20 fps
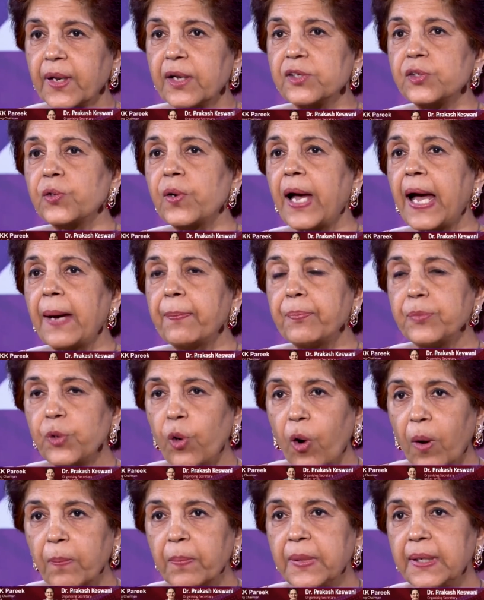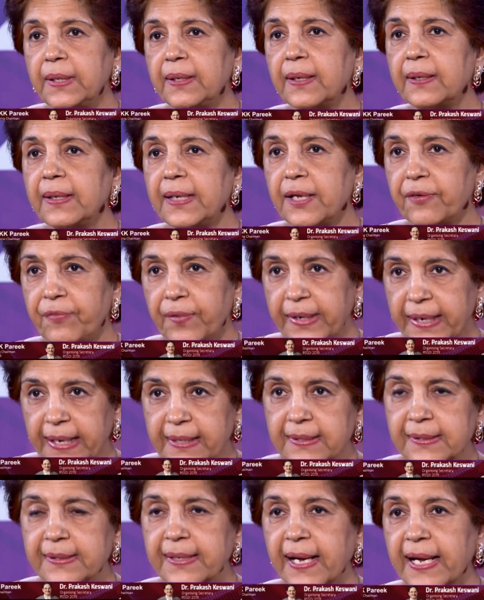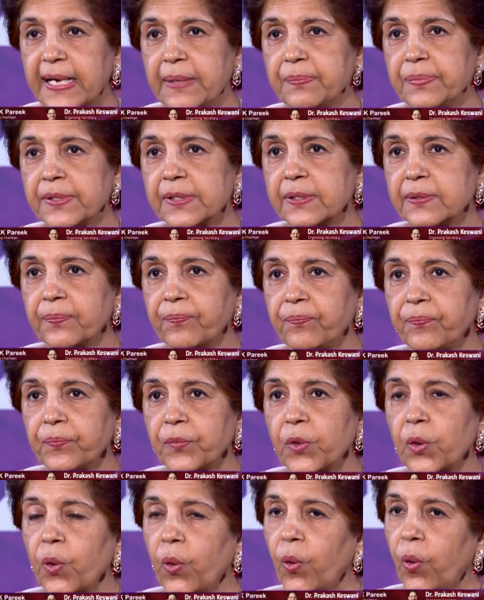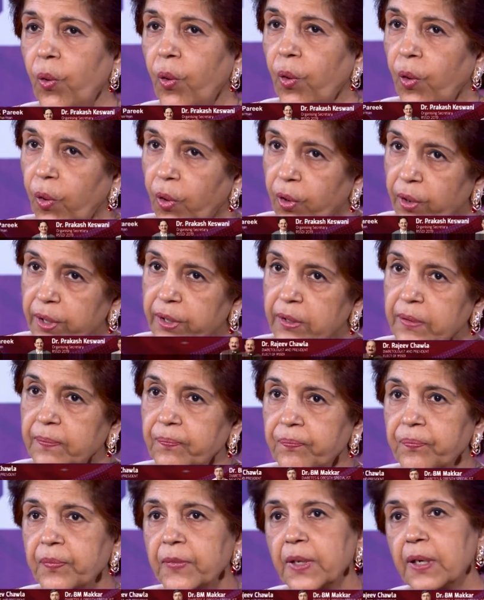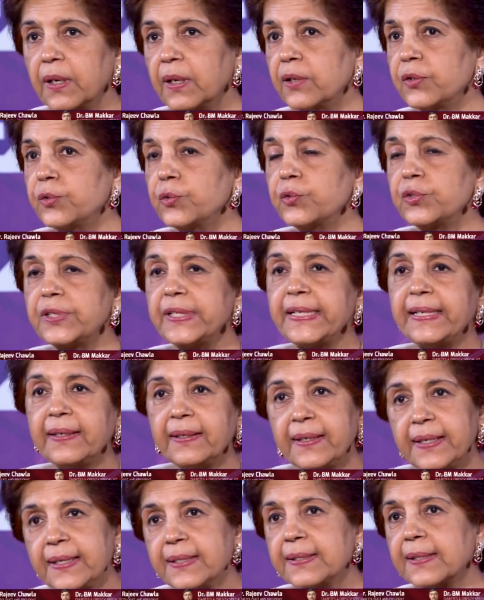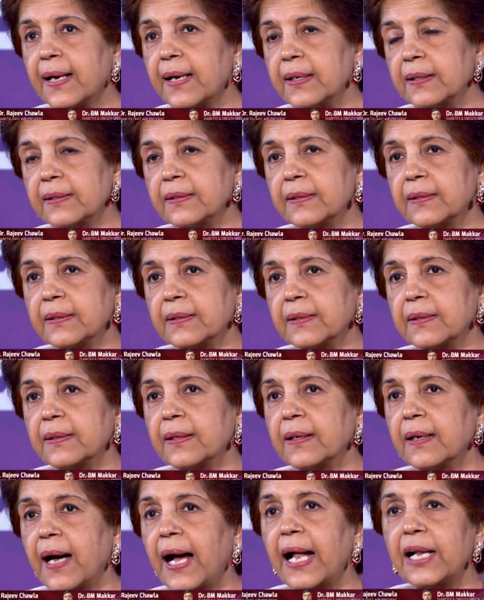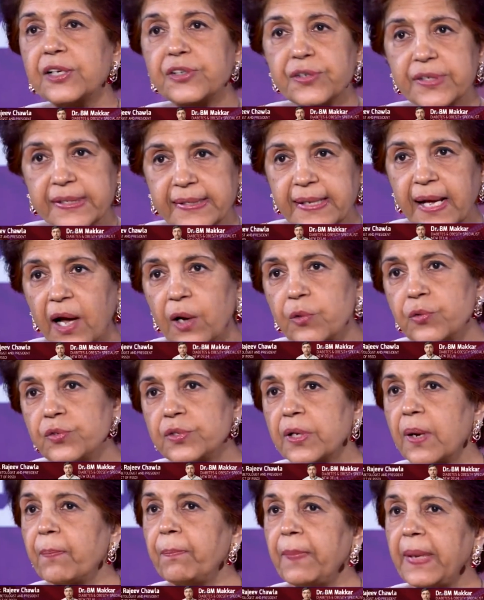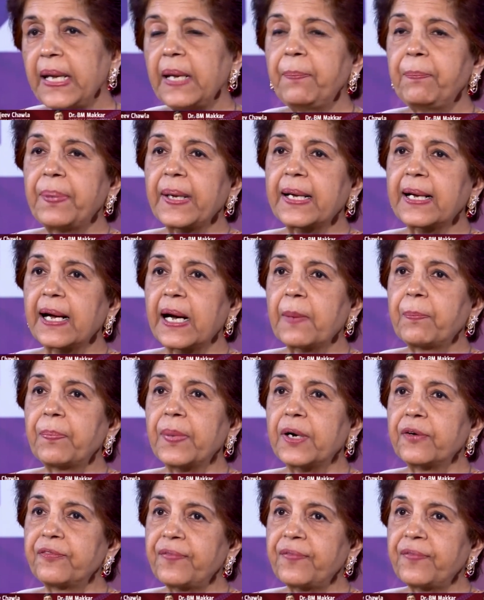So abnormal liver enzymes or a routinely done ultrasound may pick up a